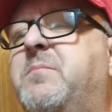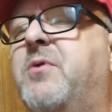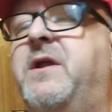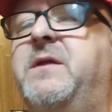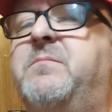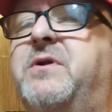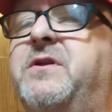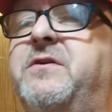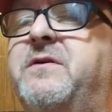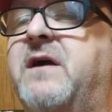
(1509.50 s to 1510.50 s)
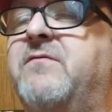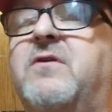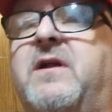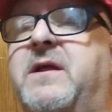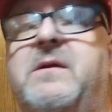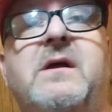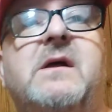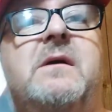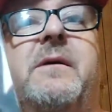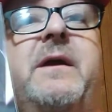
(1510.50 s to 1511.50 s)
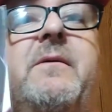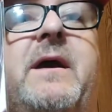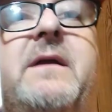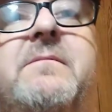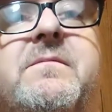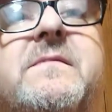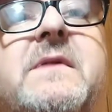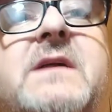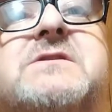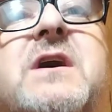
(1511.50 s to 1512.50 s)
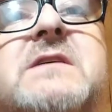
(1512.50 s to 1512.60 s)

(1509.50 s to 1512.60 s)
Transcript: reprint and put a new cover on it. Anyway, that's